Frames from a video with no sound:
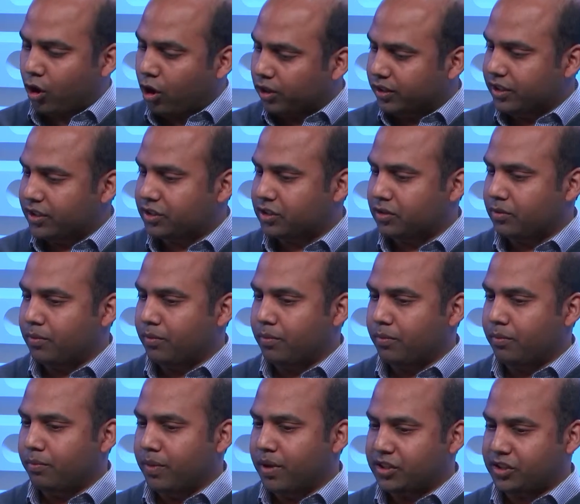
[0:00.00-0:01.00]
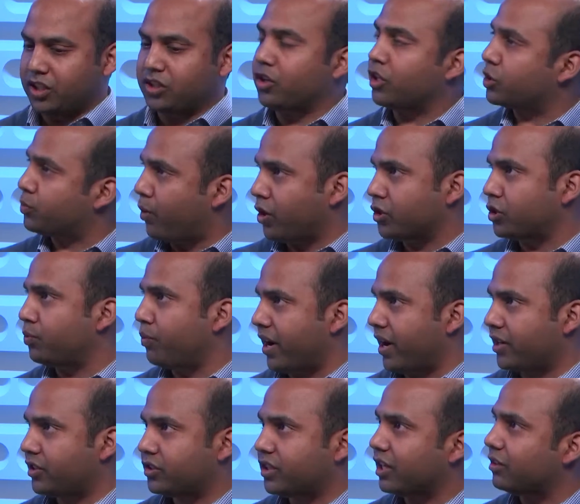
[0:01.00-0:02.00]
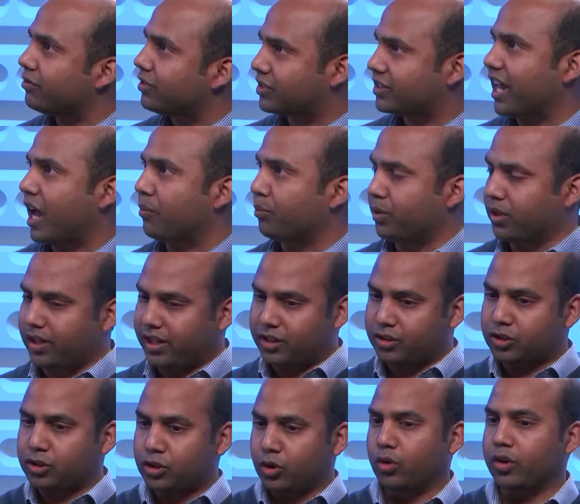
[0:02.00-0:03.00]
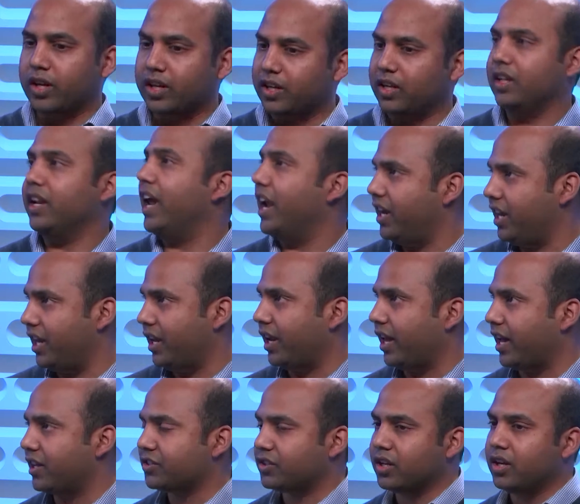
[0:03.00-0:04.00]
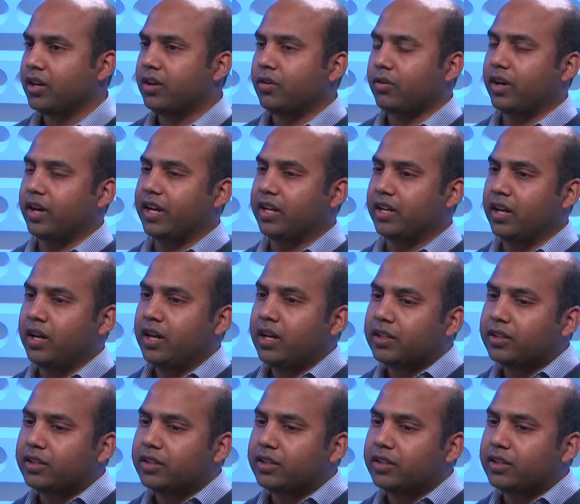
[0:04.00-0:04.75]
all these message response pairs that we sample and stored it in ADLS, mm -hmm. right?